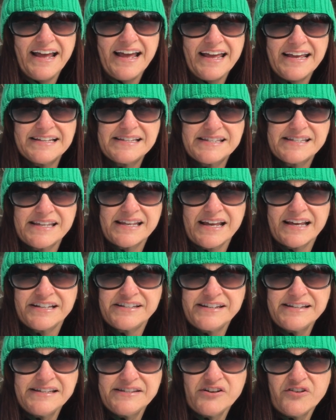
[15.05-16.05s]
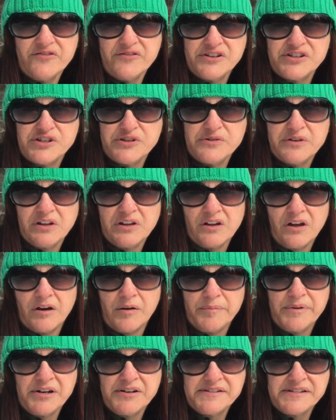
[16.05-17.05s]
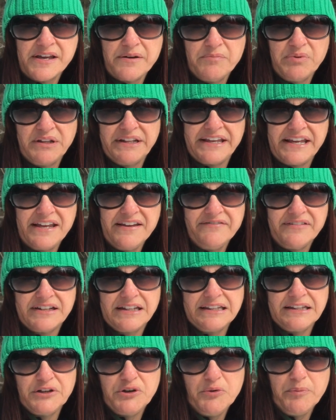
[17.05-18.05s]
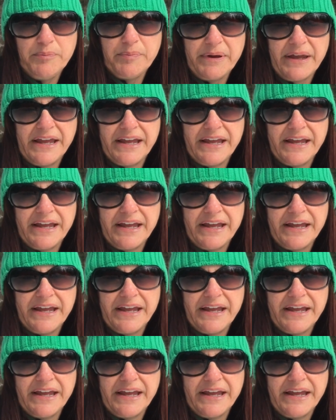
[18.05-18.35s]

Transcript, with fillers: It's uh, just over two kilometers, I believe, at a loop,